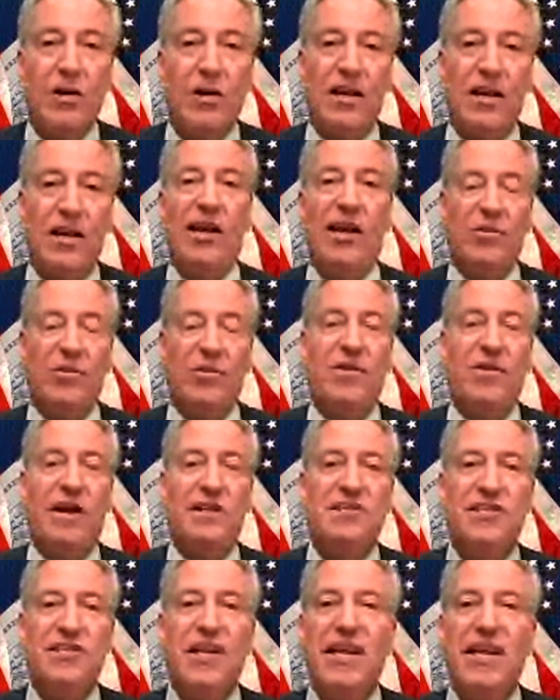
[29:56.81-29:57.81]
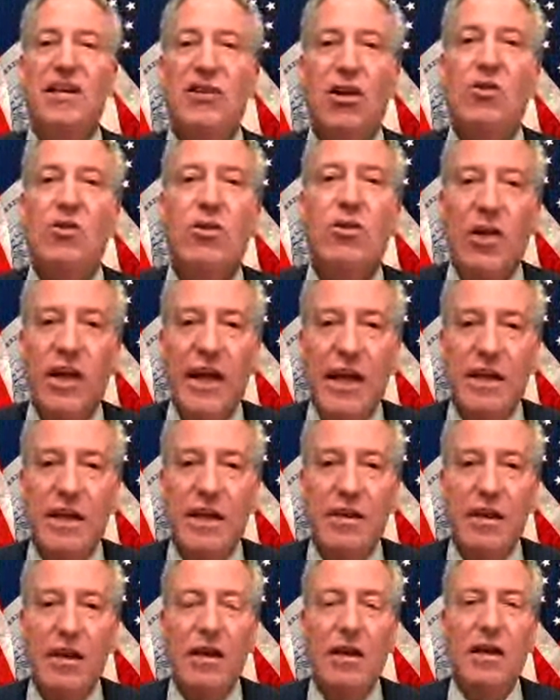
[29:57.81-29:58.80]
I'm going to amplify it. State and local
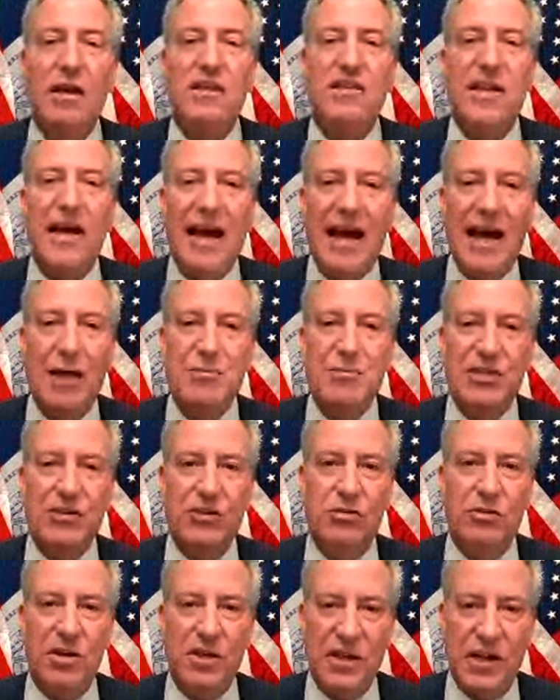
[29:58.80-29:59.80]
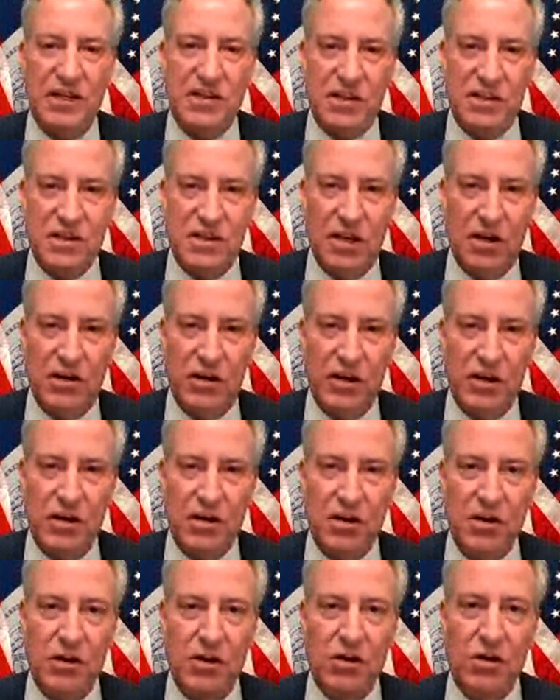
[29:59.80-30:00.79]
aid is absolutely necessary,
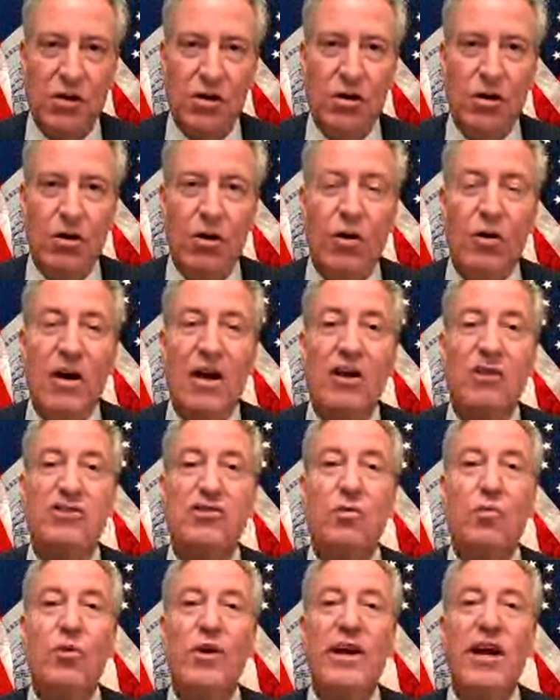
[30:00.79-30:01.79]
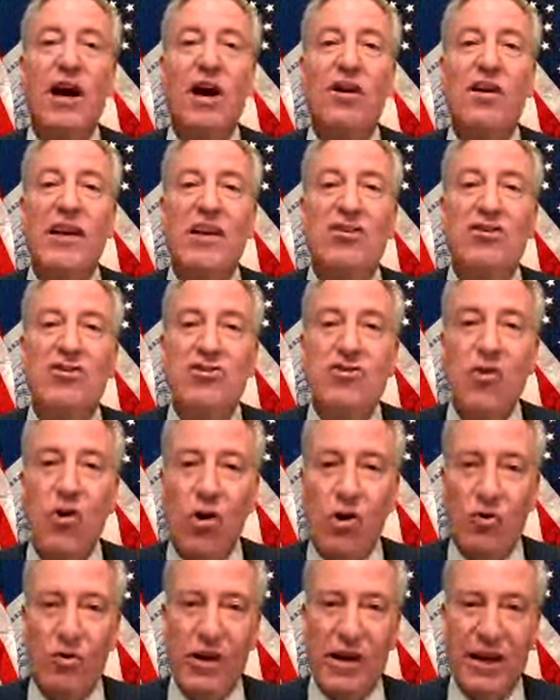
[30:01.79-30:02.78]
or else we are
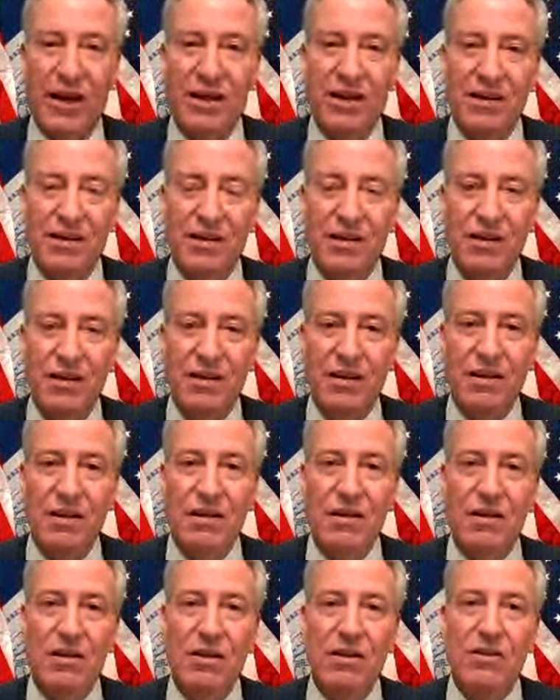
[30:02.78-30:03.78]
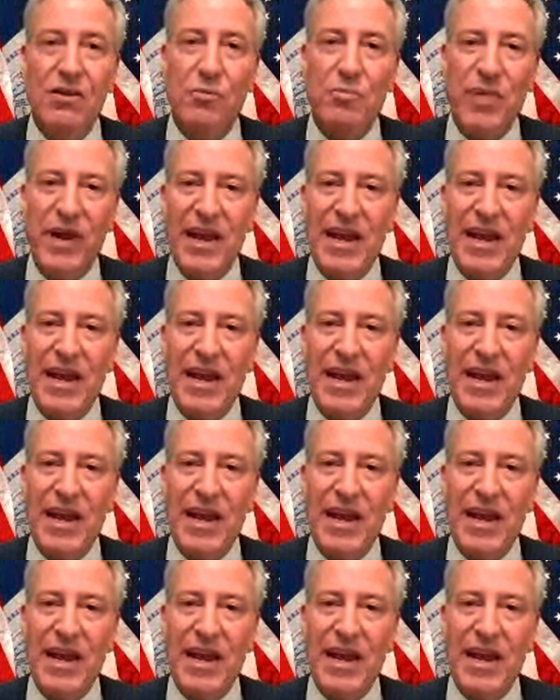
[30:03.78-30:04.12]
ignoring the